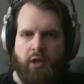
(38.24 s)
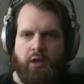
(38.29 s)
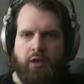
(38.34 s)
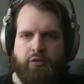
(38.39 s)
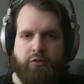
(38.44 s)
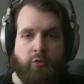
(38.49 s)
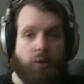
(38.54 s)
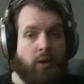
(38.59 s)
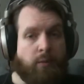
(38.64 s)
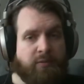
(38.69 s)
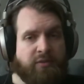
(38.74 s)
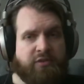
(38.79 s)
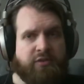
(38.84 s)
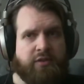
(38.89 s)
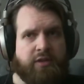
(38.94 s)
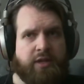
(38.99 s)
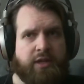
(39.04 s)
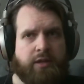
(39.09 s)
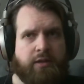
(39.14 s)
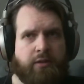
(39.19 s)
So
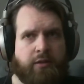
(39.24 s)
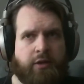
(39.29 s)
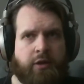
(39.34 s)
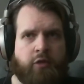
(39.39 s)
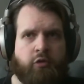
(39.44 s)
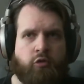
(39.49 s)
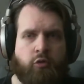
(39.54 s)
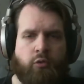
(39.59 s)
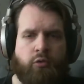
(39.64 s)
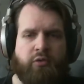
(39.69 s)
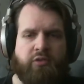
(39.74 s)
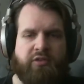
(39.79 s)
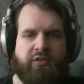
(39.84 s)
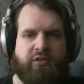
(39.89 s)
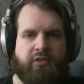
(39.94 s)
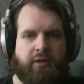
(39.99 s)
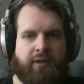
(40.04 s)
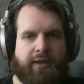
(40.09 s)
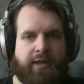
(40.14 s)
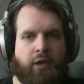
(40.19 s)
obviously, controls is
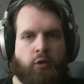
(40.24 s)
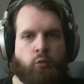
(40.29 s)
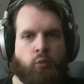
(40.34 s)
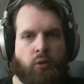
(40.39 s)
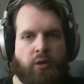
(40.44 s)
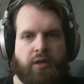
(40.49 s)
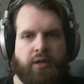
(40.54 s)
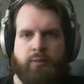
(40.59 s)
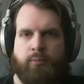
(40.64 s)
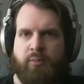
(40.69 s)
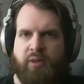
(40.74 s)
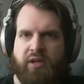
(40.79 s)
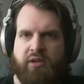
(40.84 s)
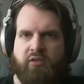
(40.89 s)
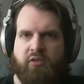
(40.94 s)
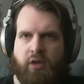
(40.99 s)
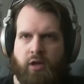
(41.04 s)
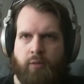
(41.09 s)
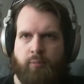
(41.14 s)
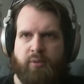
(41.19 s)
a really big
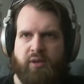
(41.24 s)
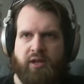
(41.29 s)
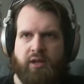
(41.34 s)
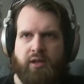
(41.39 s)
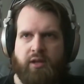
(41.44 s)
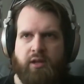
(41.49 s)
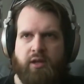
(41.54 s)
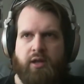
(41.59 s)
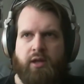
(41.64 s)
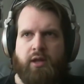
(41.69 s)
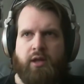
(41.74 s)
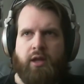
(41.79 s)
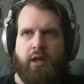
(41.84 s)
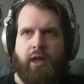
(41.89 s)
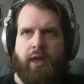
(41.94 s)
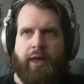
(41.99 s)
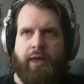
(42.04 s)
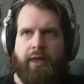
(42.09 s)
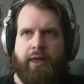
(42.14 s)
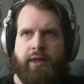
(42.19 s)
topic,
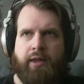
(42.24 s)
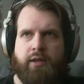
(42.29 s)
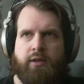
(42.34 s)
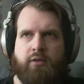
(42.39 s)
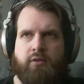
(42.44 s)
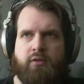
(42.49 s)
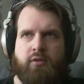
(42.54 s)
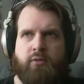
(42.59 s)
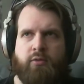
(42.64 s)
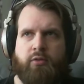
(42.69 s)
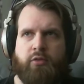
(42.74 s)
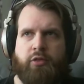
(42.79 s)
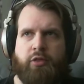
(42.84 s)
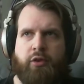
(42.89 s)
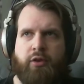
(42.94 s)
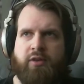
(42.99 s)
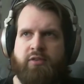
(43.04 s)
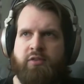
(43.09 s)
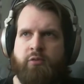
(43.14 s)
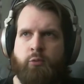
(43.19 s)
and there
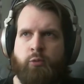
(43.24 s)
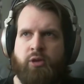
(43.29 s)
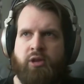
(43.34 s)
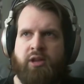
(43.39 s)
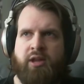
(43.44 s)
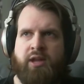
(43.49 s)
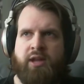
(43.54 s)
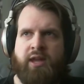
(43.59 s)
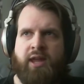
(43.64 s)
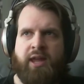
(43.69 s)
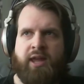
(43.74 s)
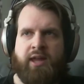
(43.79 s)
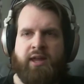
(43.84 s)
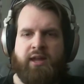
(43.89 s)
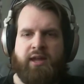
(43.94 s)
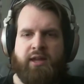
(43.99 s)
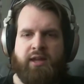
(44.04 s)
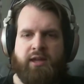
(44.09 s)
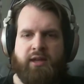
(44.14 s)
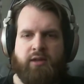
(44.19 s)
isn't really
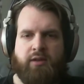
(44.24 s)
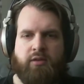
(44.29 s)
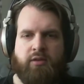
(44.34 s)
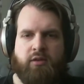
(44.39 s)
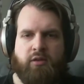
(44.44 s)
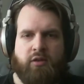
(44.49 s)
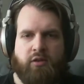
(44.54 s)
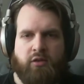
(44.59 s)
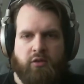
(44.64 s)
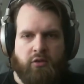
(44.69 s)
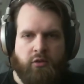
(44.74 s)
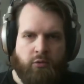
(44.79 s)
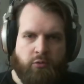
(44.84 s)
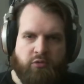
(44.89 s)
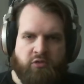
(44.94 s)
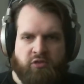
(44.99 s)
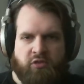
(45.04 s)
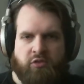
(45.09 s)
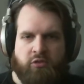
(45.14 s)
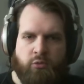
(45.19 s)
a
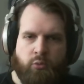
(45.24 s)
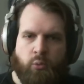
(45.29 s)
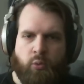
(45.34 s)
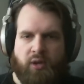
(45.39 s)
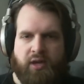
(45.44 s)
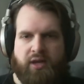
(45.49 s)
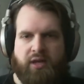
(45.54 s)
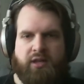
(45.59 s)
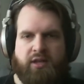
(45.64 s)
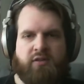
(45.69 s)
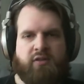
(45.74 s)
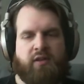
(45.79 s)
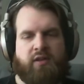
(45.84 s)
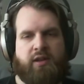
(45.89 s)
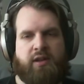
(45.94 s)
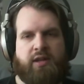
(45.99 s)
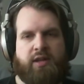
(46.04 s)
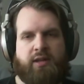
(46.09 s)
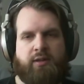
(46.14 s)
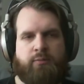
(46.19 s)
go-to way
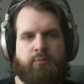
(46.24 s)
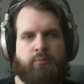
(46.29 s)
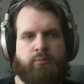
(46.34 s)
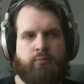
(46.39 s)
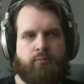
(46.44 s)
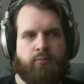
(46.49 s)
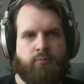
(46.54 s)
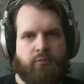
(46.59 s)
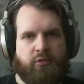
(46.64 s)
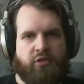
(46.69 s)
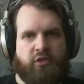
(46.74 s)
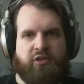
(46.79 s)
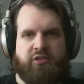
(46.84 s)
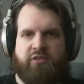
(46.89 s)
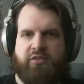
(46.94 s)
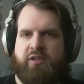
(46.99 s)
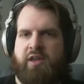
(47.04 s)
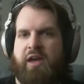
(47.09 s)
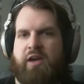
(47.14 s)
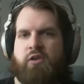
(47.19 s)
to this
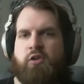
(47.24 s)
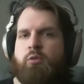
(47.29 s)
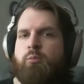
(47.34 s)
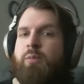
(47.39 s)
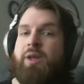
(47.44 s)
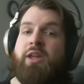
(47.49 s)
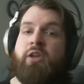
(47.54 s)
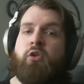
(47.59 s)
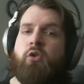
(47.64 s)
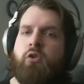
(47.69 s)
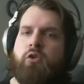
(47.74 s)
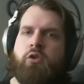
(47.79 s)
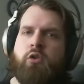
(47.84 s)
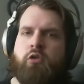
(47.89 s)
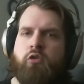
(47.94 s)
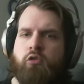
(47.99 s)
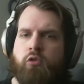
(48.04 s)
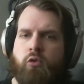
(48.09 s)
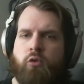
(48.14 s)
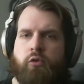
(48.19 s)
is how you make good
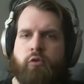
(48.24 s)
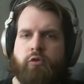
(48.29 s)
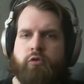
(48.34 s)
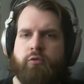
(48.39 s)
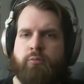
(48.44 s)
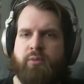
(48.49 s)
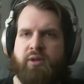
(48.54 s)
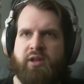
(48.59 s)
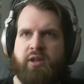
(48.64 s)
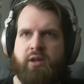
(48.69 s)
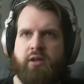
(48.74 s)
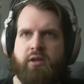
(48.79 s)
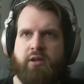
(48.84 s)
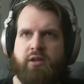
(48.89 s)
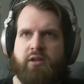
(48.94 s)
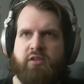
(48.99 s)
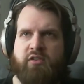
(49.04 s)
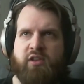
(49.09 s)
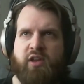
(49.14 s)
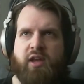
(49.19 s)
controls,
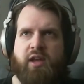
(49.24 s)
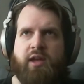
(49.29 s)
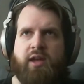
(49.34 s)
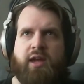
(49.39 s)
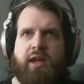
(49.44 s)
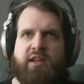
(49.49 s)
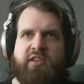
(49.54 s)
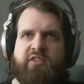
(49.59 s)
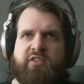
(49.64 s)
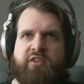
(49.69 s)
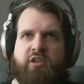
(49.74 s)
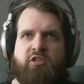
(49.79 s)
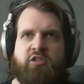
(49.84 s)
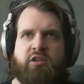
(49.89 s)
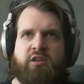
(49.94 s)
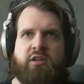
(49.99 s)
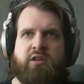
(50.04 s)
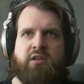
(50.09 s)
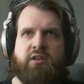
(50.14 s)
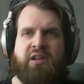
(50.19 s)
because it's such
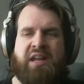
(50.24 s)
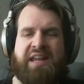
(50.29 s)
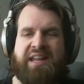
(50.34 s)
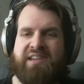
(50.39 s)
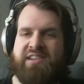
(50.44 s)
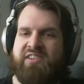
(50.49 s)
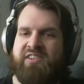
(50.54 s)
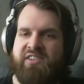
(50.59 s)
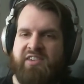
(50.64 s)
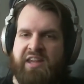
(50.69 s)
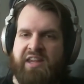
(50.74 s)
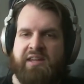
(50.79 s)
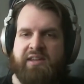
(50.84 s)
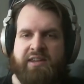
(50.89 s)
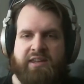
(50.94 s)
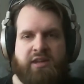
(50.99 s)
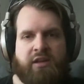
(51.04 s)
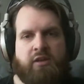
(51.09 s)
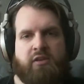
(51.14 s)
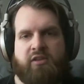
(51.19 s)
an
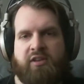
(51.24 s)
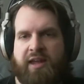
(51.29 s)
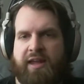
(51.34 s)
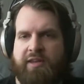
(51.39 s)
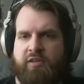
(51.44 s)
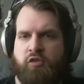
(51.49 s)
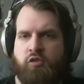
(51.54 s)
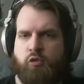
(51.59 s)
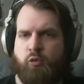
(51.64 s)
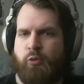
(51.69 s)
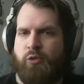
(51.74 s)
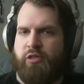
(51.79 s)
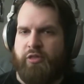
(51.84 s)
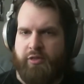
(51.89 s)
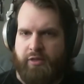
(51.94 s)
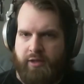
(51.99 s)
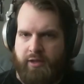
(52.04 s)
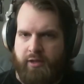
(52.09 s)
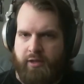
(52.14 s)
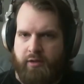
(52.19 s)
insanely contextual
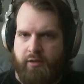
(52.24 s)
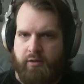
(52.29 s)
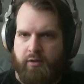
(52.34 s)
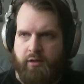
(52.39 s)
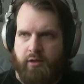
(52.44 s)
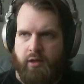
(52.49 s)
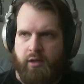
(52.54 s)
thing.